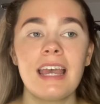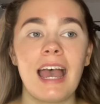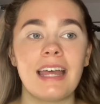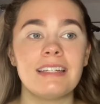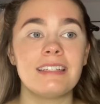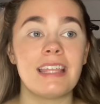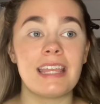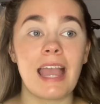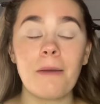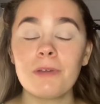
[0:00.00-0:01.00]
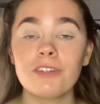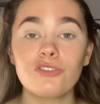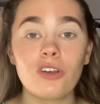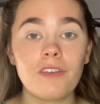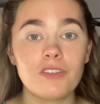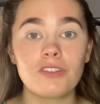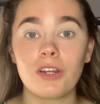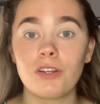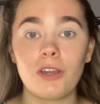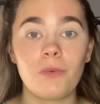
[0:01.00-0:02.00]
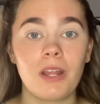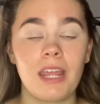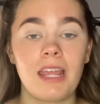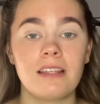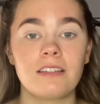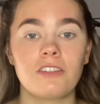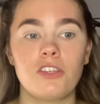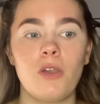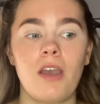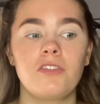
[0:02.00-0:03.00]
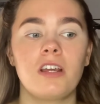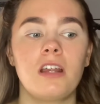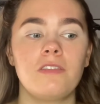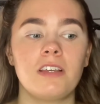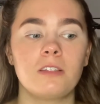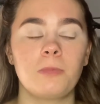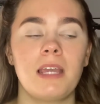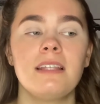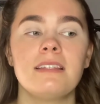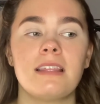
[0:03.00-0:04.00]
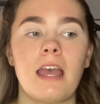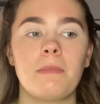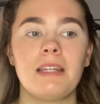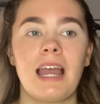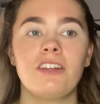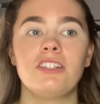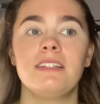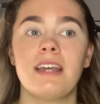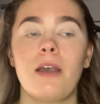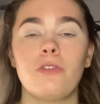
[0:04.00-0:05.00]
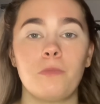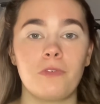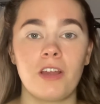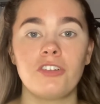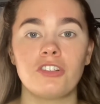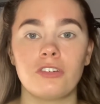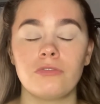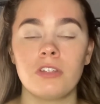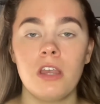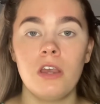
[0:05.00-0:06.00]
and the ambulance drivers don't know what it is, so you have to kind of explain to them and actually tell the professionals